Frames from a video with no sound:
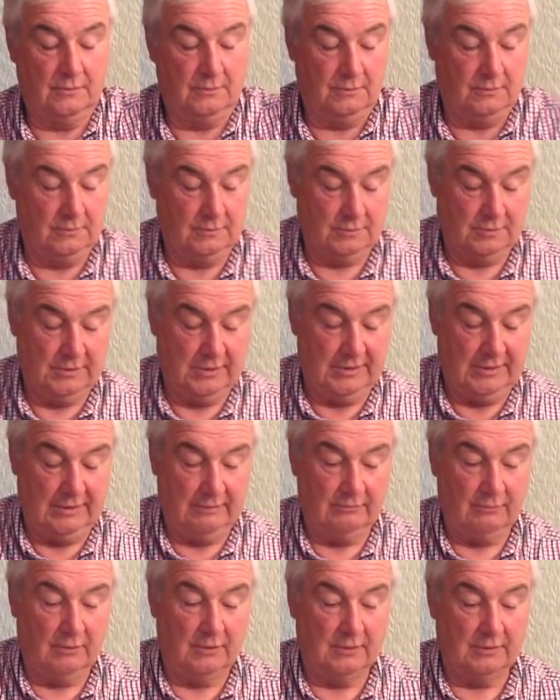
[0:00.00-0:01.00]
I'll get
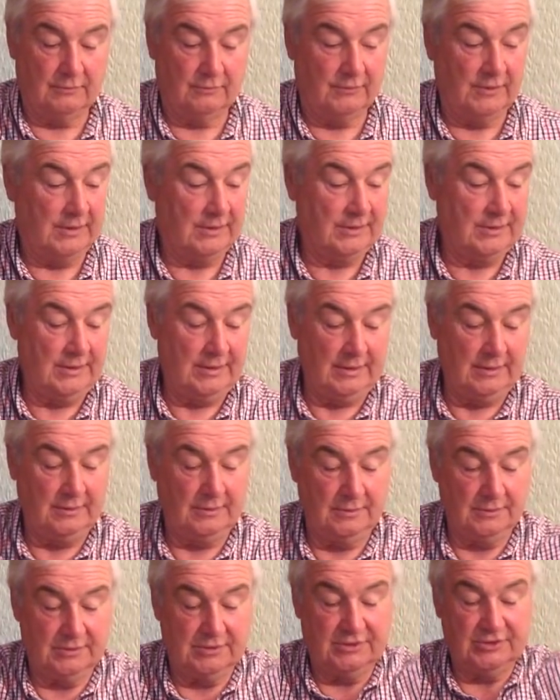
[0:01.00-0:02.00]
that right around now
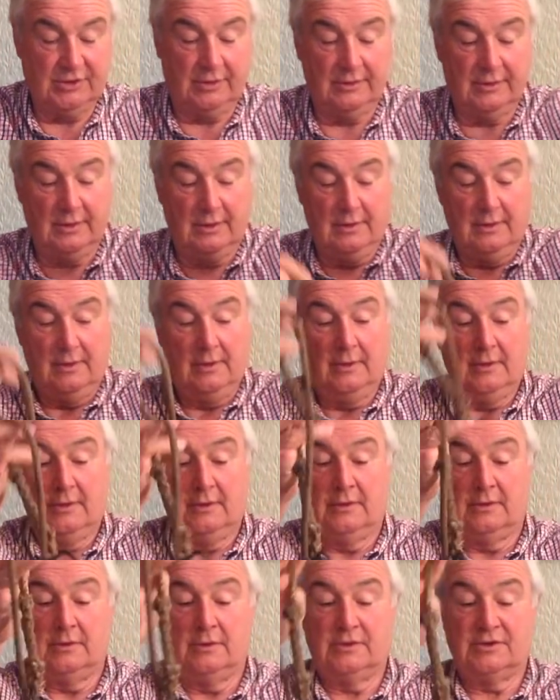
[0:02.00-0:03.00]
to show you.
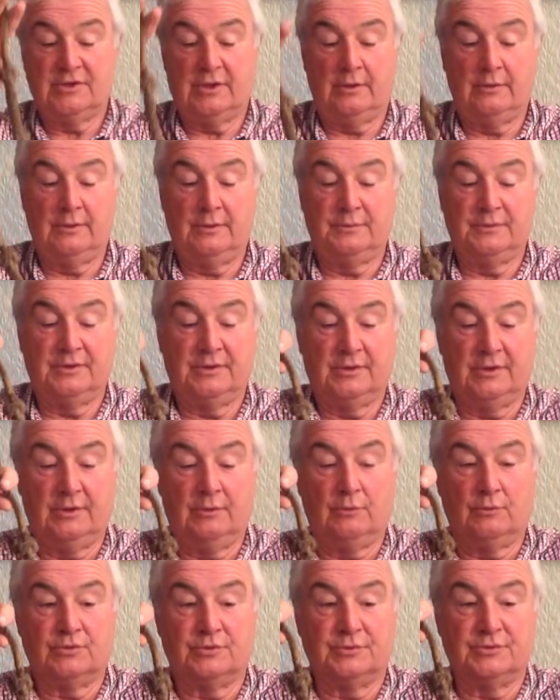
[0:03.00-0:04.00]
So the
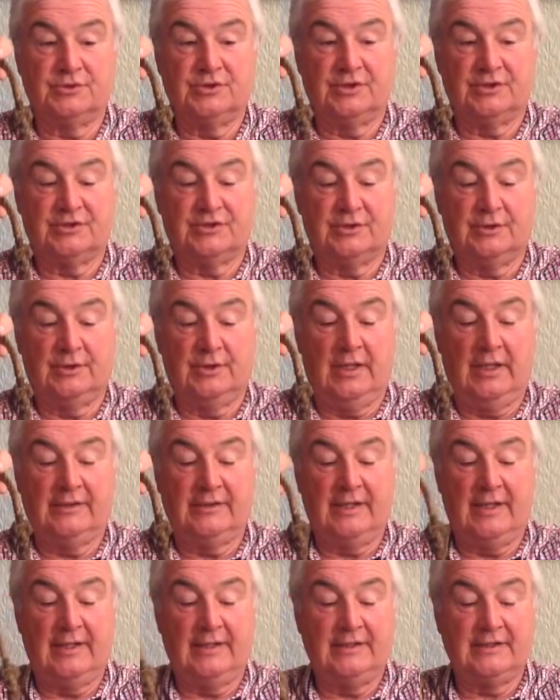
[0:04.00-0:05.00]
horse was just had
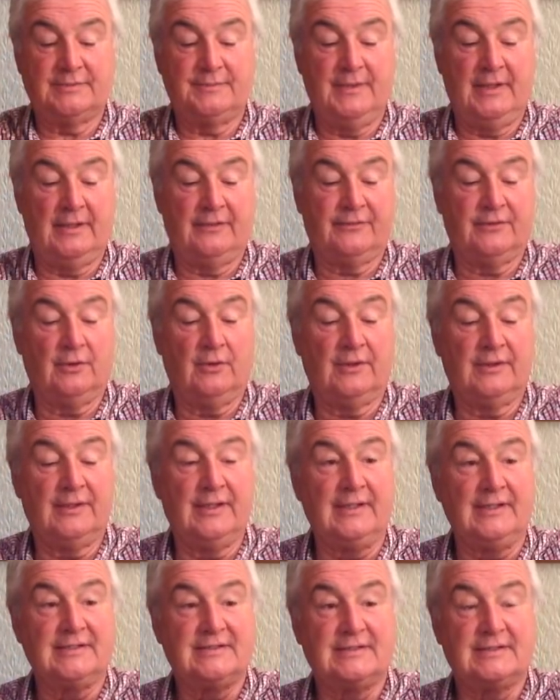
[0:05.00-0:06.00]
that in his mouth like
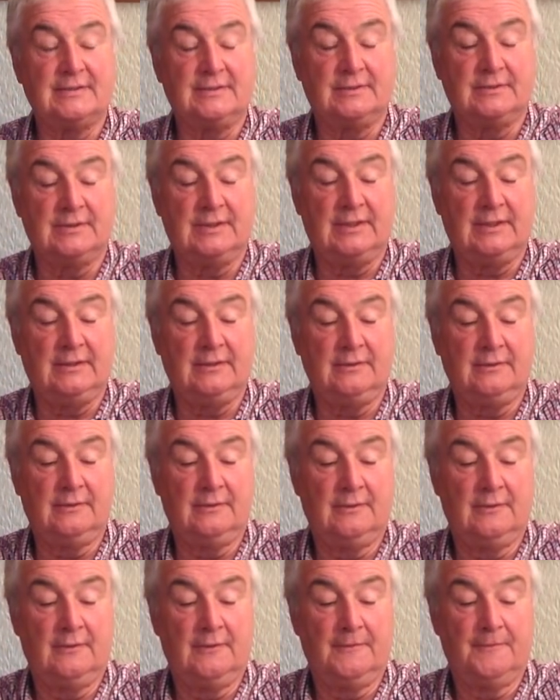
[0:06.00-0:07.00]
this, yeah,
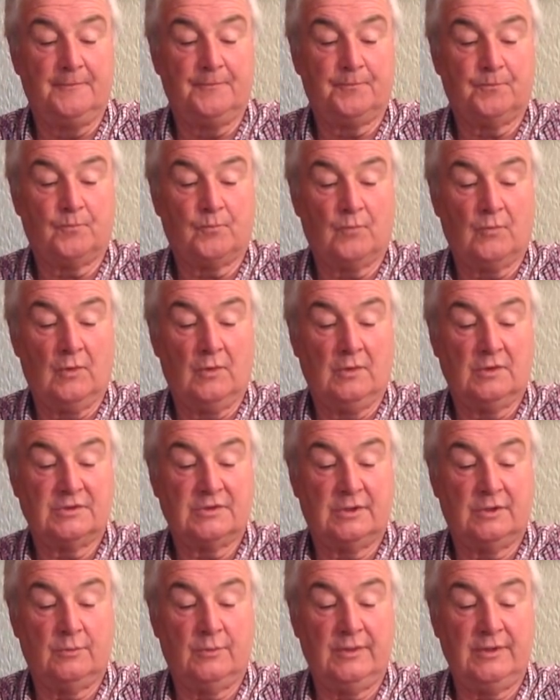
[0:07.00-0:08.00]

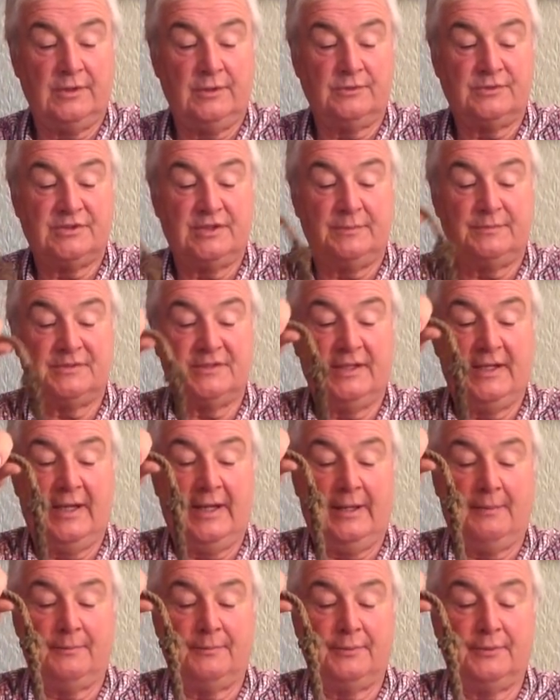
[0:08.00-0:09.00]
so that when you tipped it
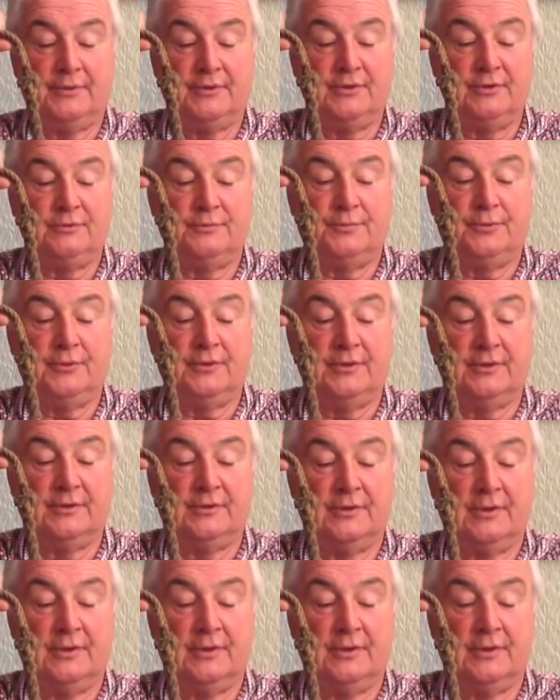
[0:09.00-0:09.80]
up, you'd put